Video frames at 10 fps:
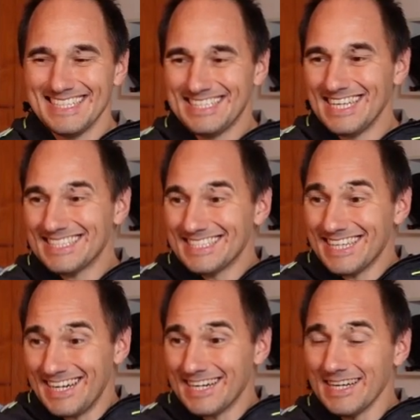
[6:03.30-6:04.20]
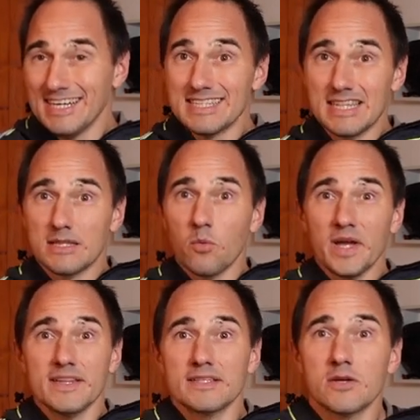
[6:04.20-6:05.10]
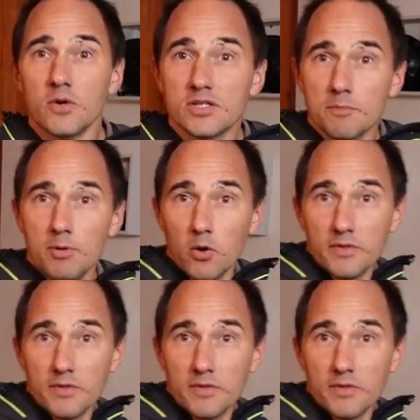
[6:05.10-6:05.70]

chances are that the wind is going to blow